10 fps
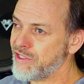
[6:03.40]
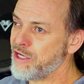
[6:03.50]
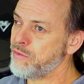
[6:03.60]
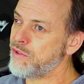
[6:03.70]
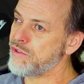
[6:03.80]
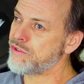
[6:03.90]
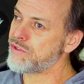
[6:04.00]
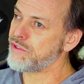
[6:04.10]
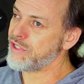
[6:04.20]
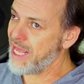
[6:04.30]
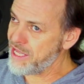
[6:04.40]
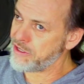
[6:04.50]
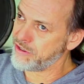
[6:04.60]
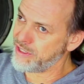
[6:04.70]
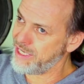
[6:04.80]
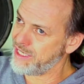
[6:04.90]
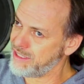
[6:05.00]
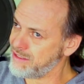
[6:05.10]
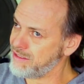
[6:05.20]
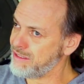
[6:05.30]
that was later
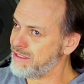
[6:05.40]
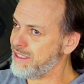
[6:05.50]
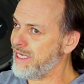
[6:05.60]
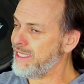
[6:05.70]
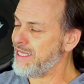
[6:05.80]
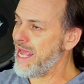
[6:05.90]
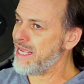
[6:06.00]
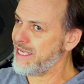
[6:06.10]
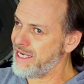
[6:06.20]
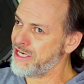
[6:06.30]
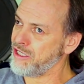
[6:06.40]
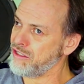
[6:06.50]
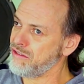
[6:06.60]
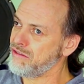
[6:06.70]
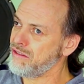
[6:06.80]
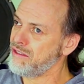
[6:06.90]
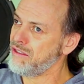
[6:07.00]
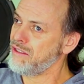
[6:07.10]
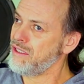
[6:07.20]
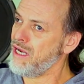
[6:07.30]
in in that year,
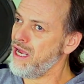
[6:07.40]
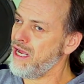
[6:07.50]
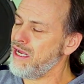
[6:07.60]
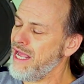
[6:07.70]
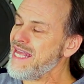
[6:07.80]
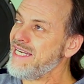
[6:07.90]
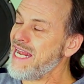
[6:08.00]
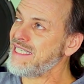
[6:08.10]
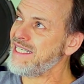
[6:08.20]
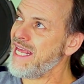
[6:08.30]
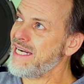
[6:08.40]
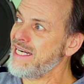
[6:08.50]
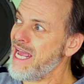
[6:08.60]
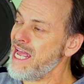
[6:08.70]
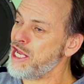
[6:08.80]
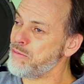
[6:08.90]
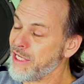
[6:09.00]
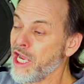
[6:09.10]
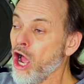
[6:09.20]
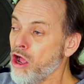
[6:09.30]
uh, 80, 1989,
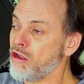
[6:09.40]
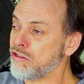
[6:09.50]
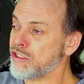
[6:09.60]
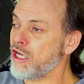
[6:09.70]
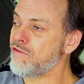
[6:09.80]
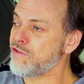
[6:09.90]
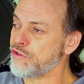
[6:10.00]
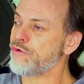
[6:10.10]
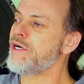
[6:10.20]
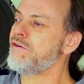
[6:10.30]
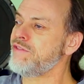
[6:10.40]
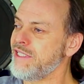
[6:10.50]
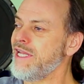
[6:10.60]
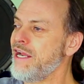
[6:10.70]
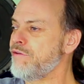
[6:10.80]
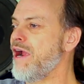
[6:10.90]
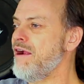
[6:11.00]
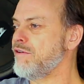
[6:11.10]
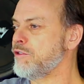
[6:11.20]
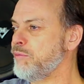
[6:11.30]
because of the drift in that
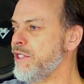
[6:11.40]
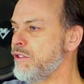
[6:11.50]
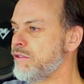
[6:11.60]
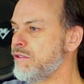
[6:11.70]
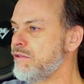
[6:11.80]
driver's bill.